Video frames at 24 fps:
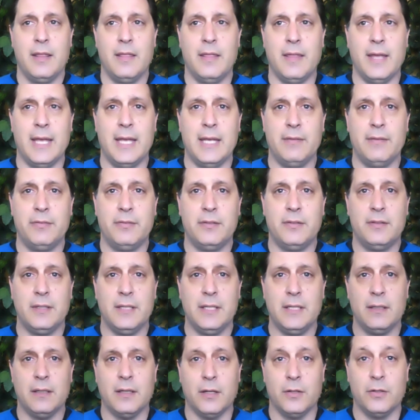They've
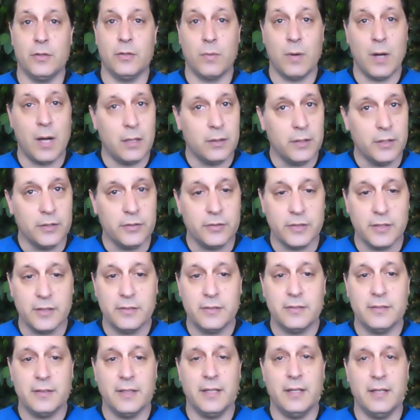seen a
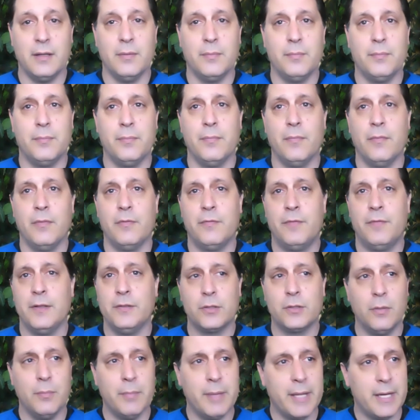neurologist and a
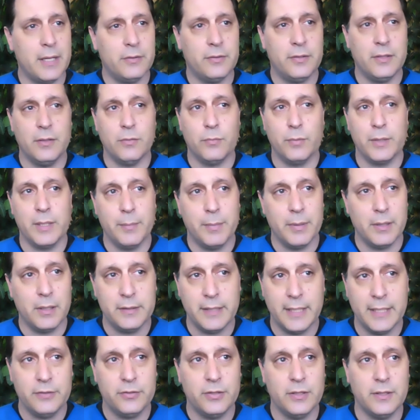physical medicine and
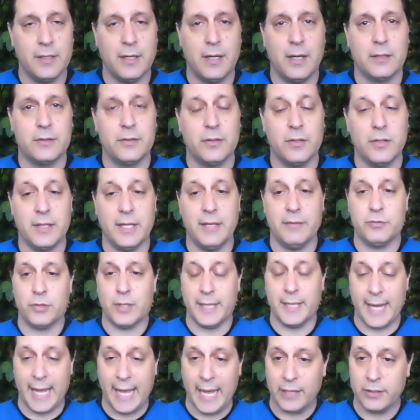rehabilitation doctor. They've
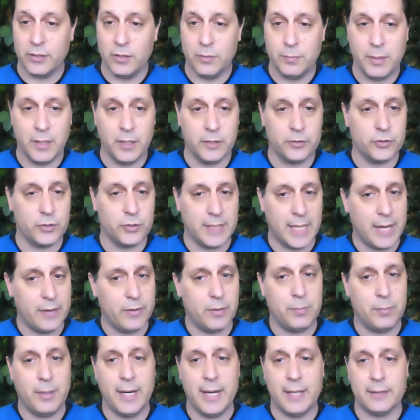tried acupuncture,
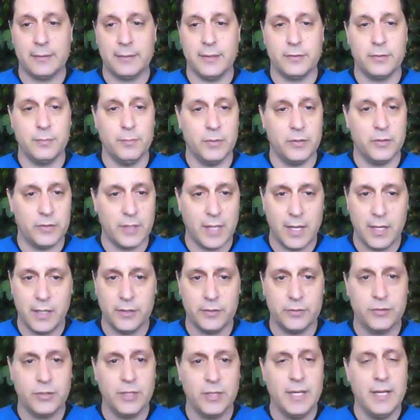chiropractics,
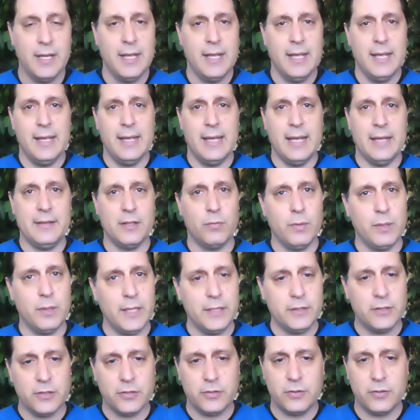massage, and they're
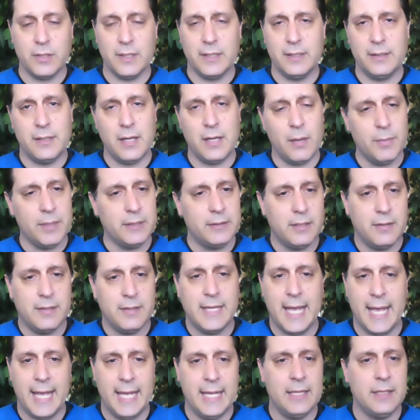really just coming to
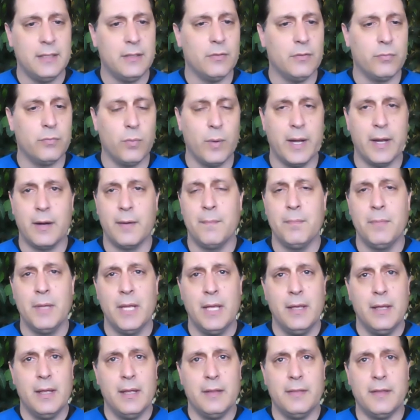the end of where
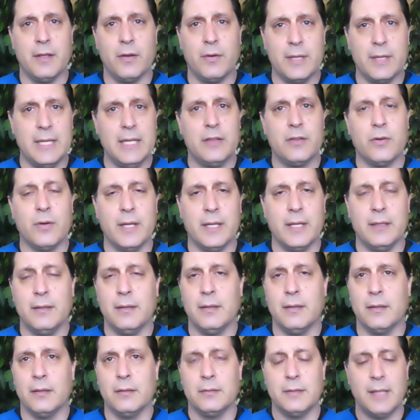they're either in
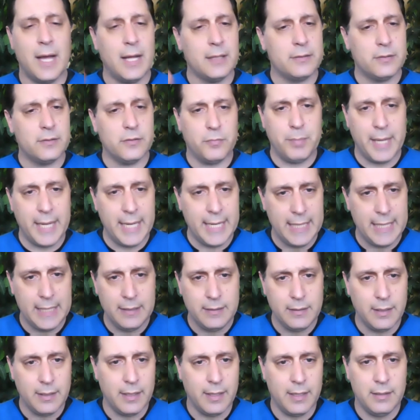lots of pain
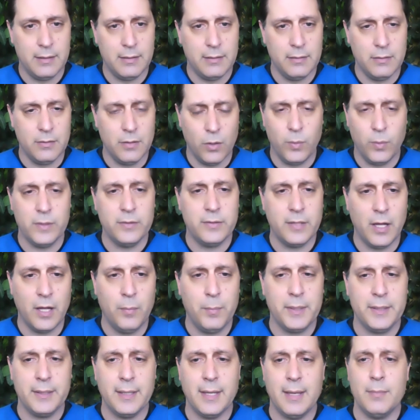and no one's
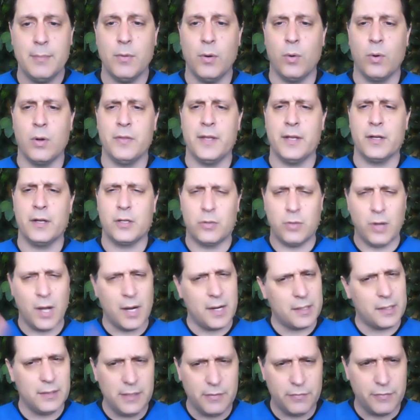helping them, or they're
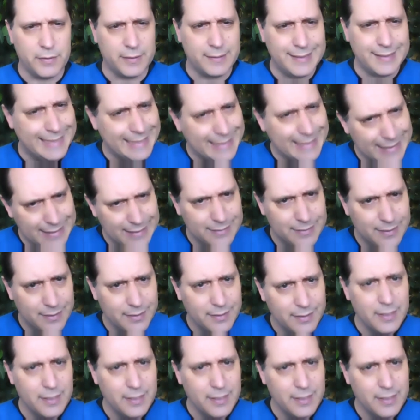chronically fatigued,